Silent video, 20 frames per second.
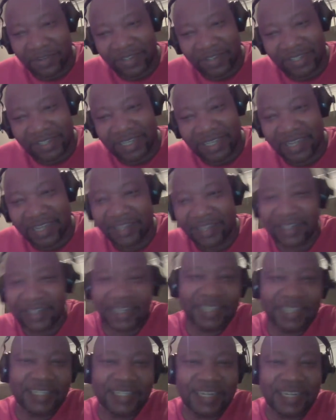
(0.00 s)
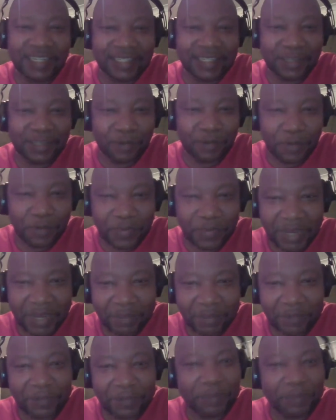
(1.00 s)
saying religion is the
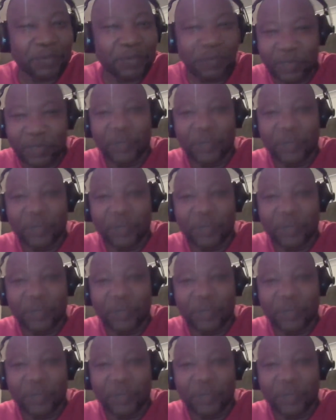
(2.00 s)
opium of the people.